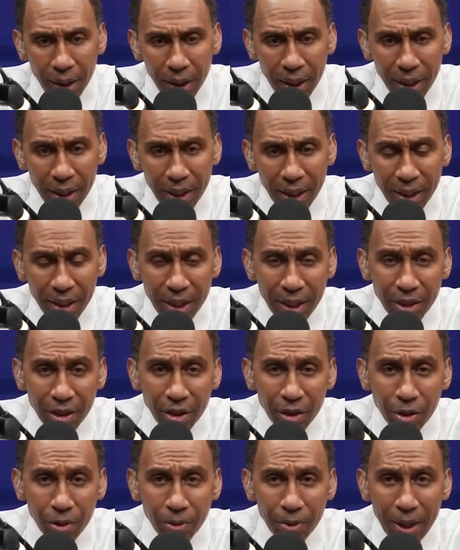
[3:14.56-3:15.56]
He did this
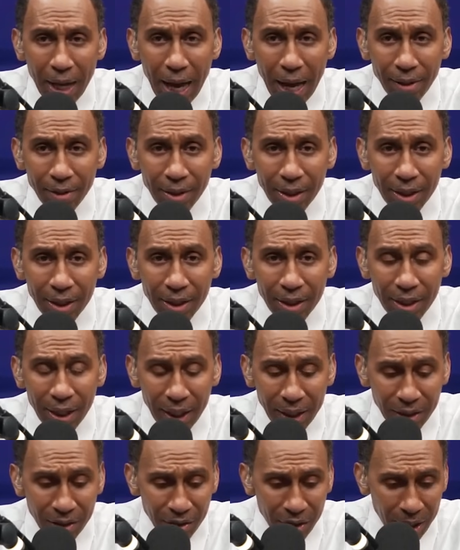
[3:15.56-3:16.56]
in
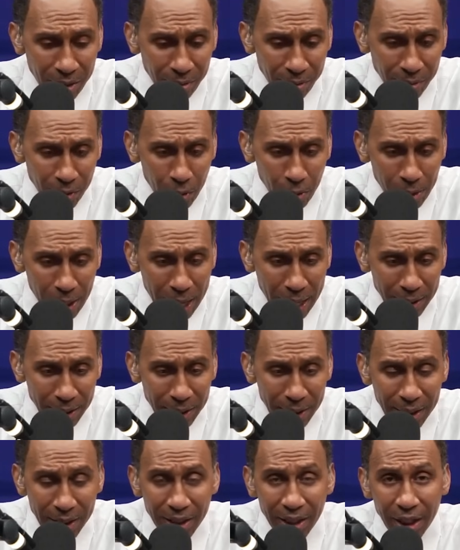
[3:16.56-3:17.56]
2006, in January
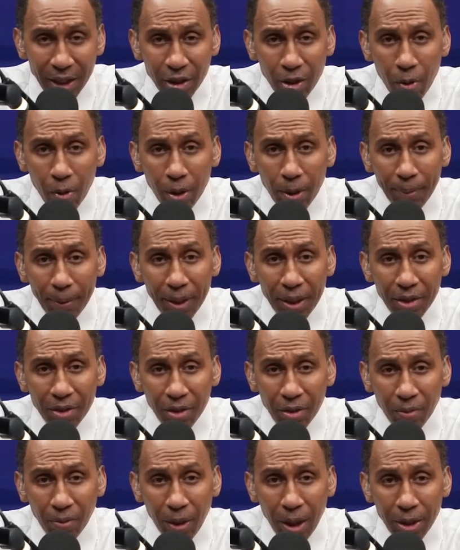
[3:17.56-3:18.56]
2006, going up against
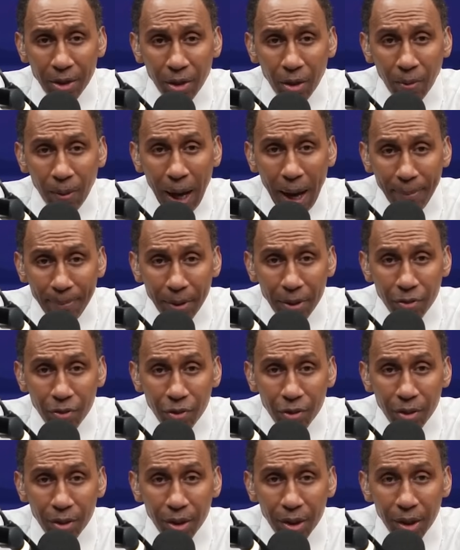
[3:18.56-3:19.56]
the Toronto
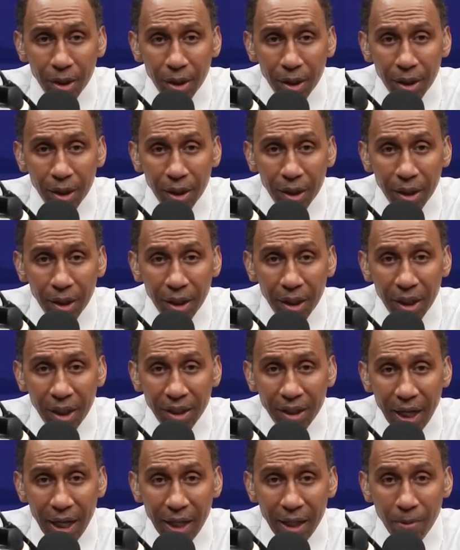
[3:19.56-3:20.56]
Raptors.
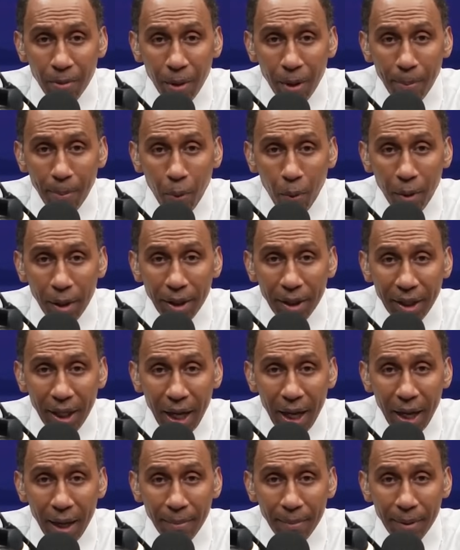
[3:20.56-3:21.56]
His 81-point
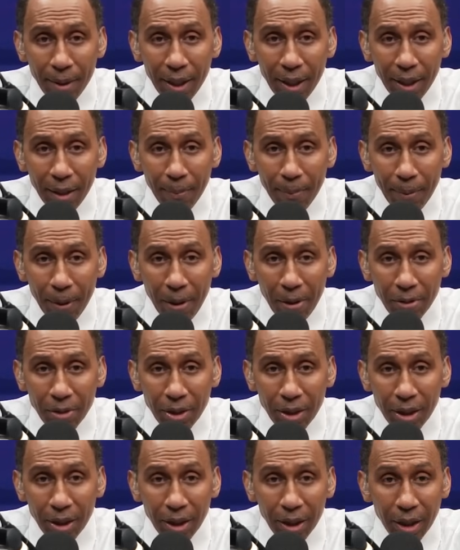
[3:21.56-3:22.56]
game, in
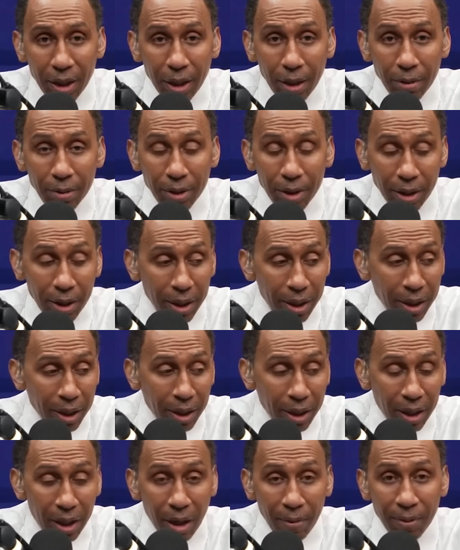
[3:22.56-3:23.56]
comparison to the
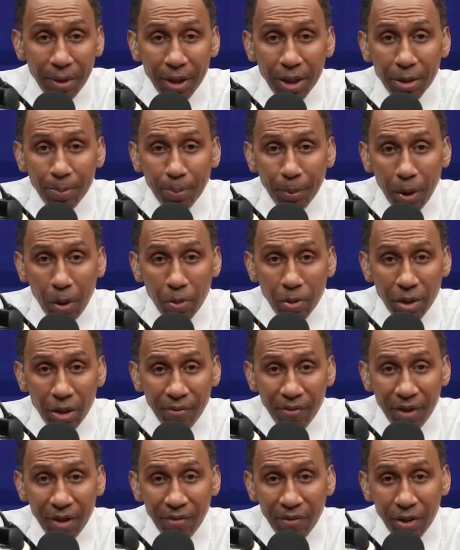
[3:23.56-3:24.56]
current explosion
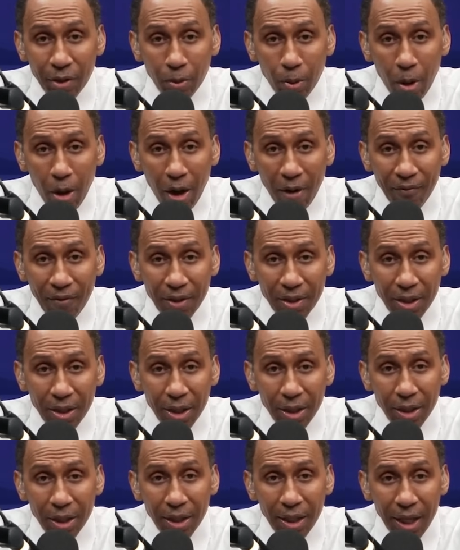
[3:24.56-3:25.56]
of individual
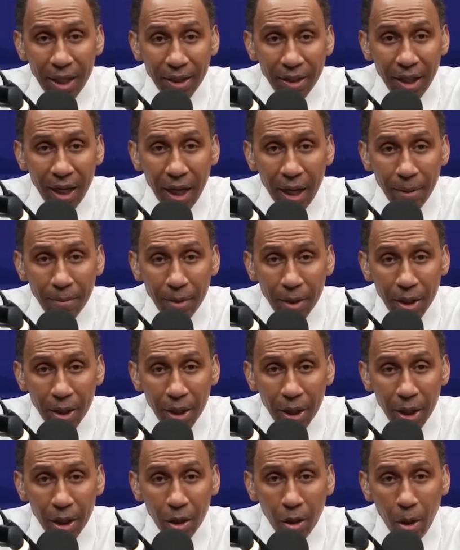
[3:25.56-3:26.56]
offenses in today's game,
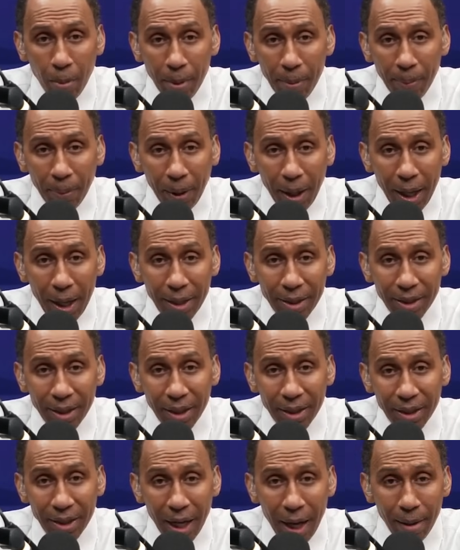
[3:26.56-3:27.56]
Kobe Bryant
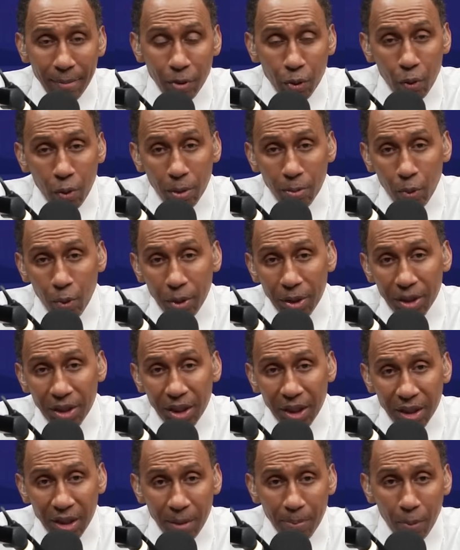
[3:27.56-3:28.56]
6 times scored more than
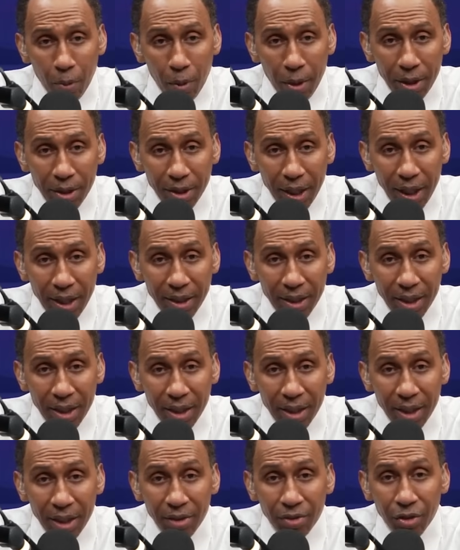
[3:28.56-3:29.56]
60 points
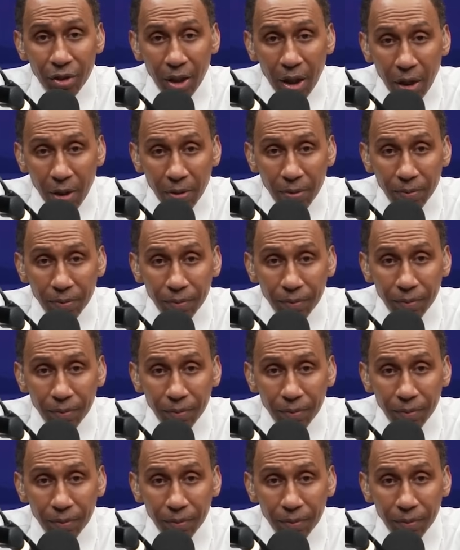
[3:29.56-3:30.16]
18 years ago.